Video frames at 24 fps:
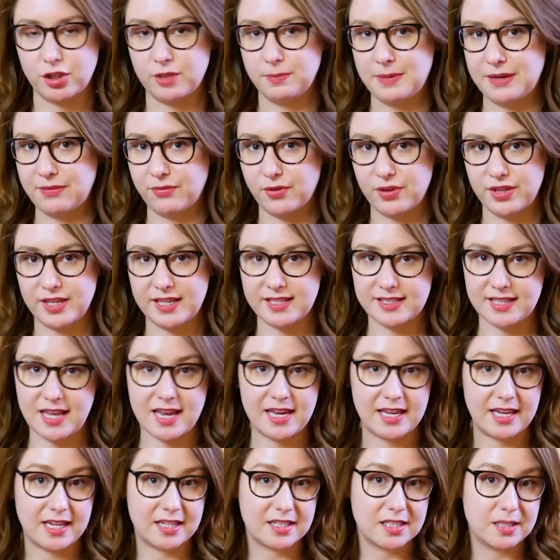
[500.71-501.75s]
should be for things
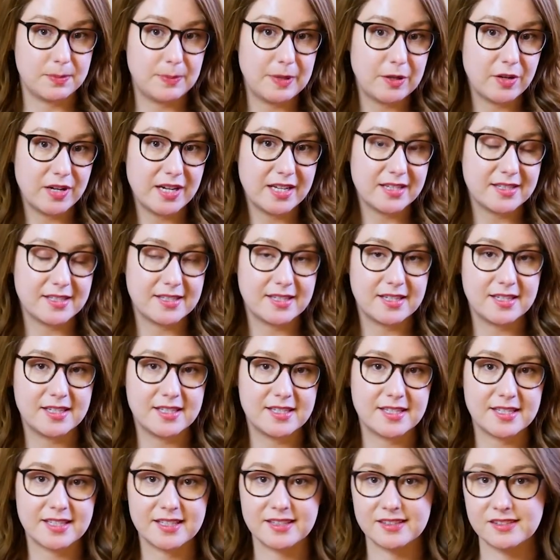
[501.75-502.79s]
like
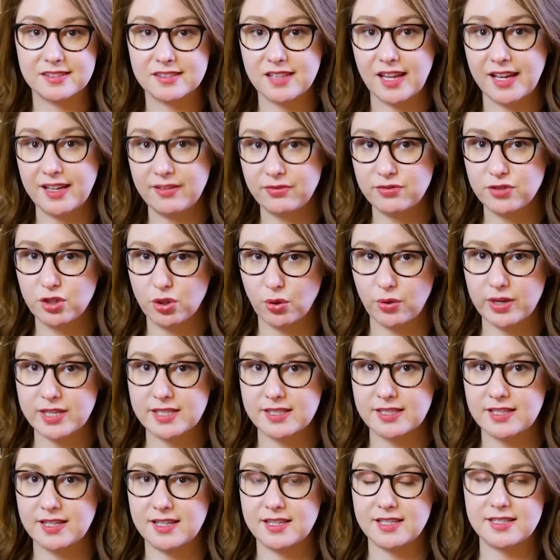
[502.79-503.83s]
experiences, life
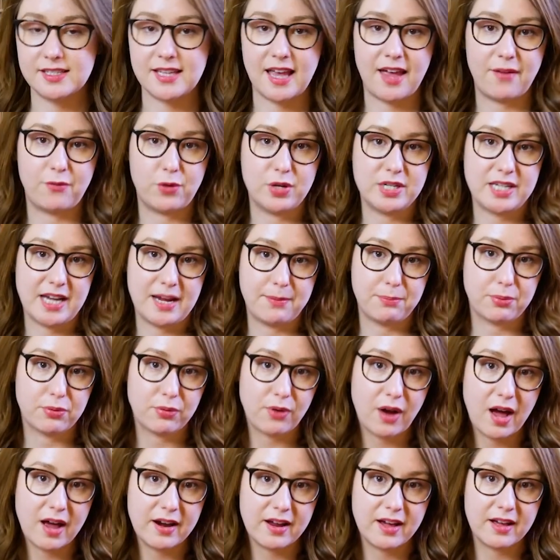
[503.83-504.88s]
choices, everyday
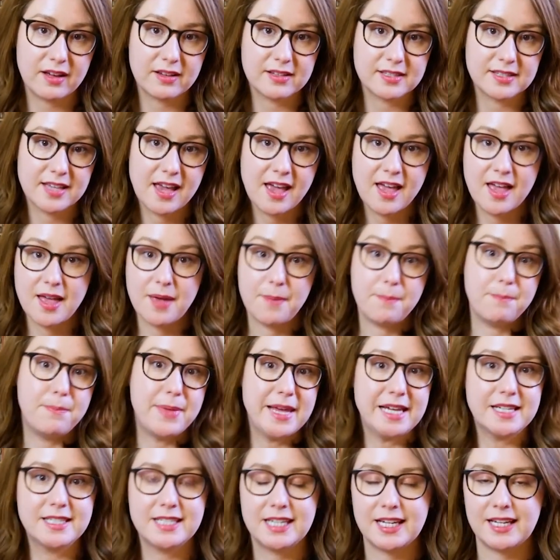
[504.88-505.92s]
products,
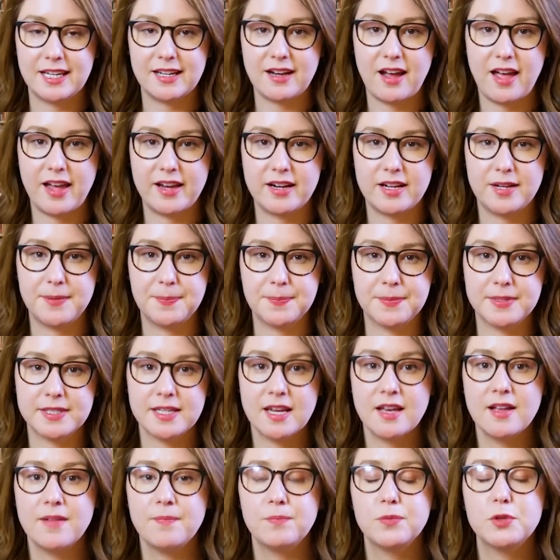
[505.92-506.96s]
big ticket items.
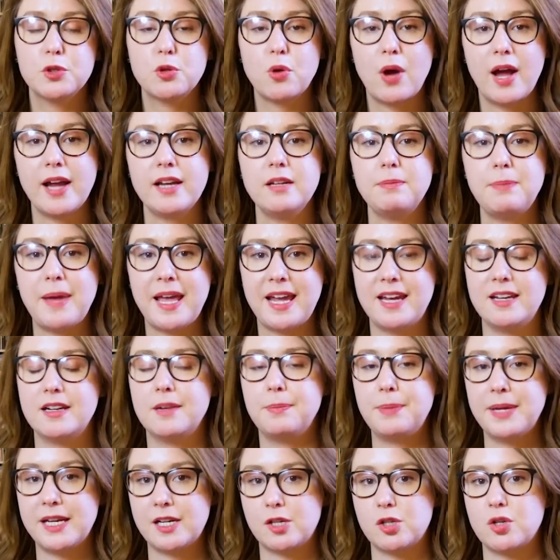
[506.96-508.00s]
Try to paint a
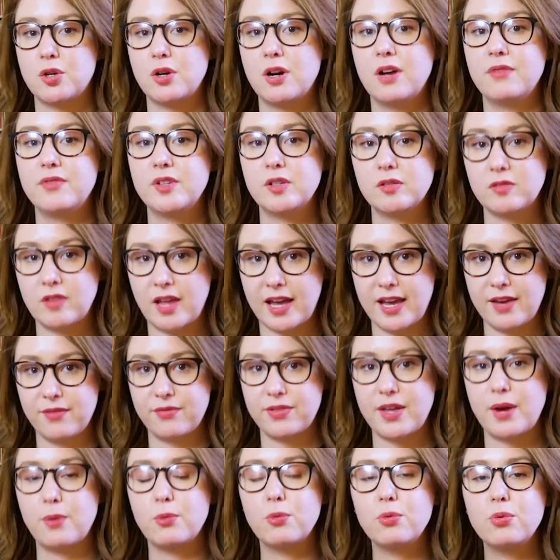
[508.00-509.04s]
picture of your life
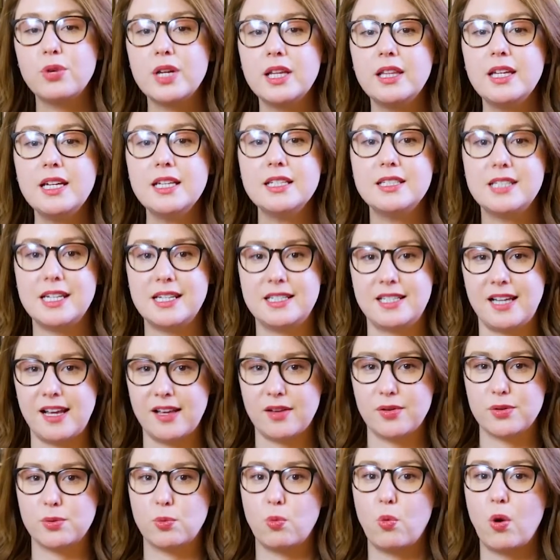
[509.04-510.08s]
that really
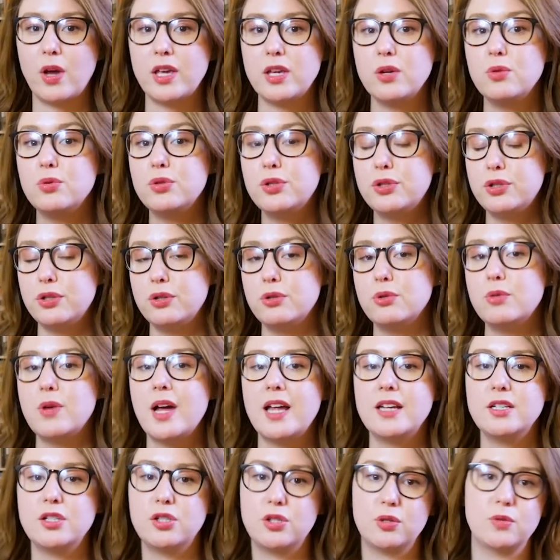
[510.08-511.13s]
details what you do
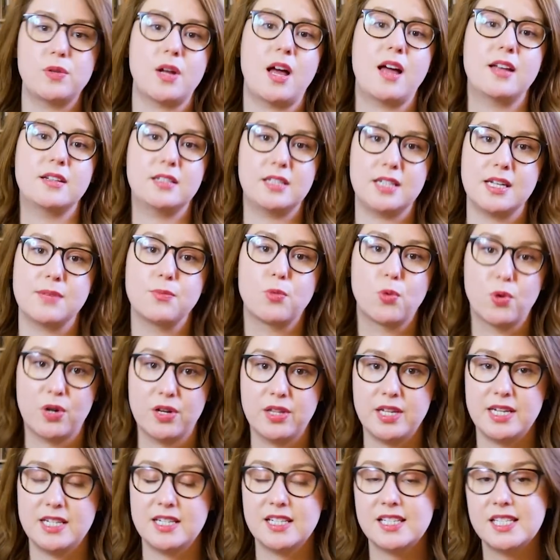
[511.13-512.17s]
and do not deem
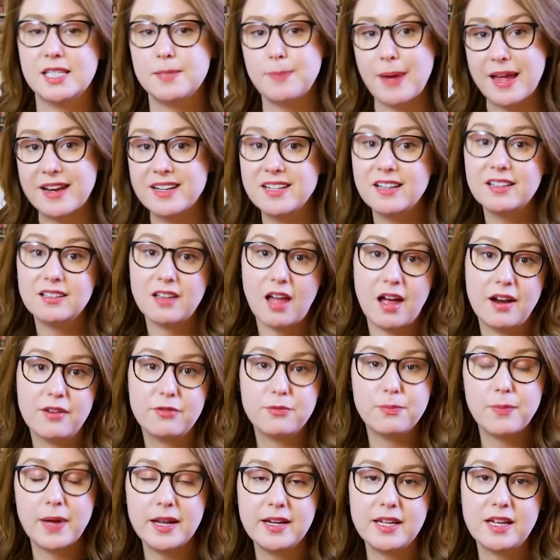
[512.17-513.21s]
worthy to spend a lot
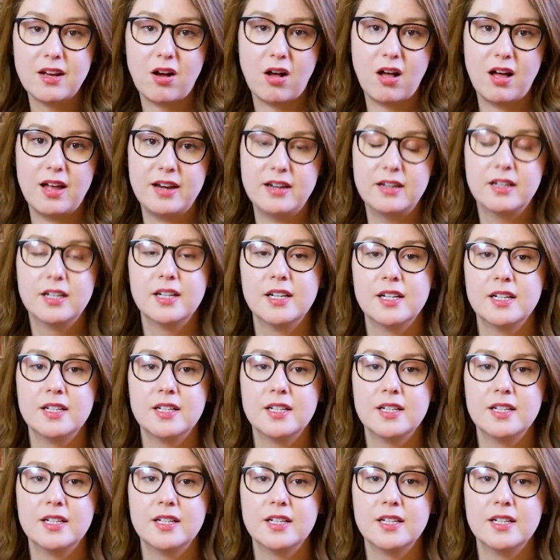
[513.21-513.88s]
of money on.